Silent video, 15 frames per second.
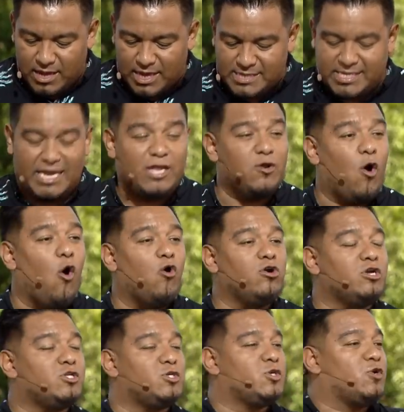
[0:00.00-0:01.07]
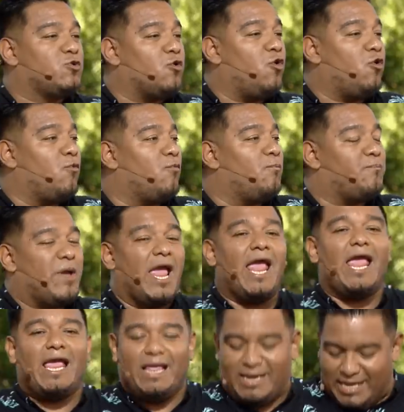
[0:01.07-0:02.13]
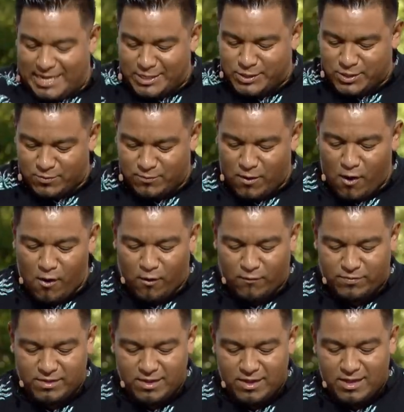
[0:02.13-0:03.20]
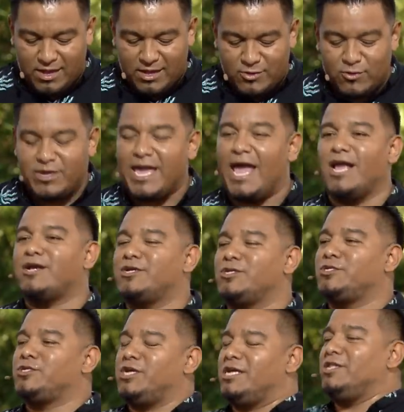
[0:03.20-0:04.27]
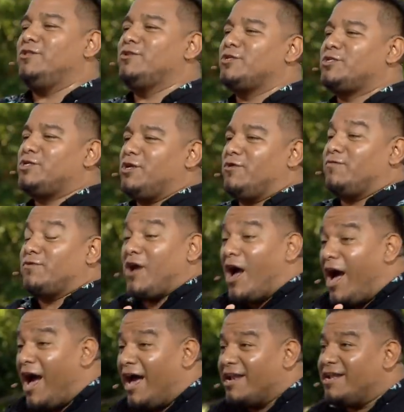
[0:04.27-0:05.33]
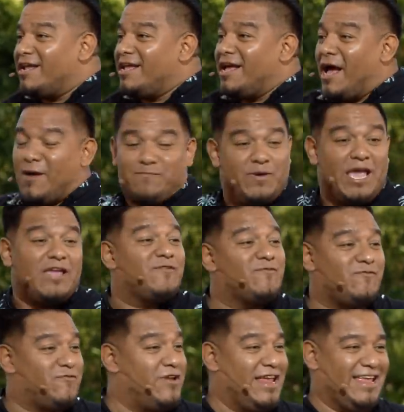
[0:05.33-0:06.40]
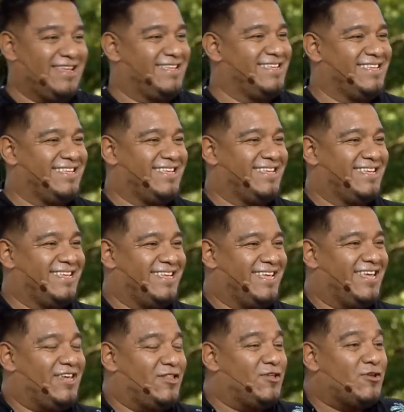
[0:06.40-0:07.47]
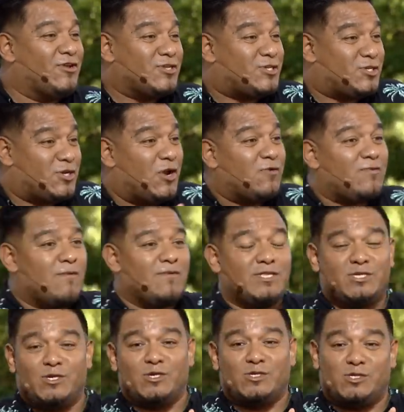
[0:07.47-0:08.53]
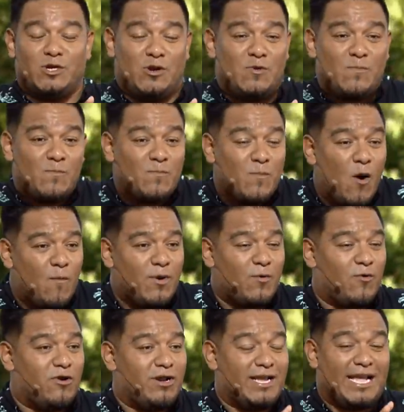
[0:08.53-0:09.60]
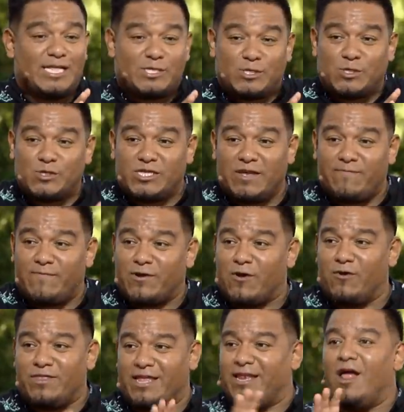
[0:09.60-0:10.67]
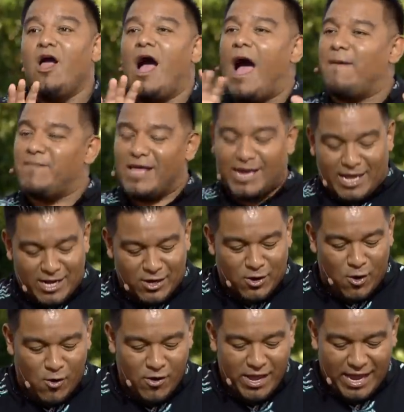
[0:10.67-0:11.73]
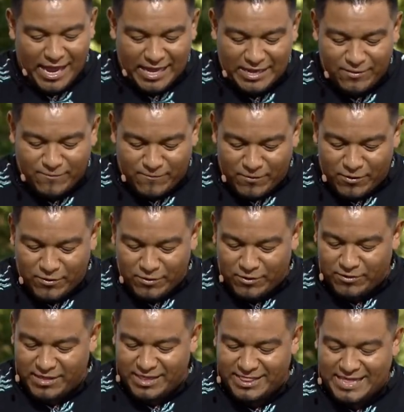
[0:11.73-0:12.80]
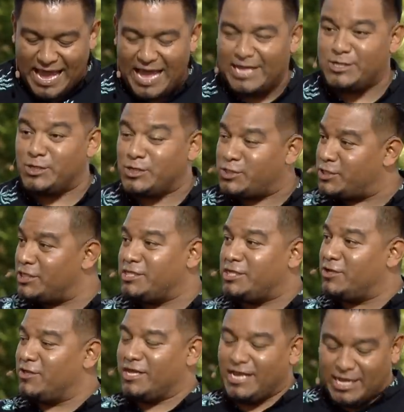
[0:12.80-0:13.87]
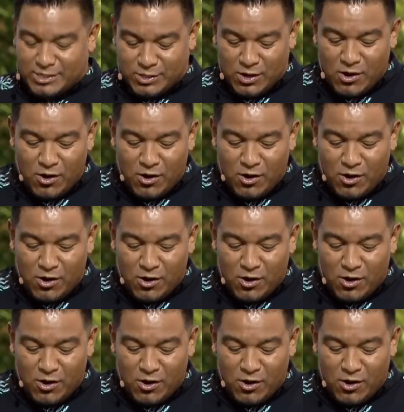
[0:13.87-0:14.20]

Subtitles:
See, in order to grow, pain is involved. You can't continue to serve God pain-free. You know, you can serve him until a certain moment where it gets too difficult, and I'm not going to go any further than that, just until it gets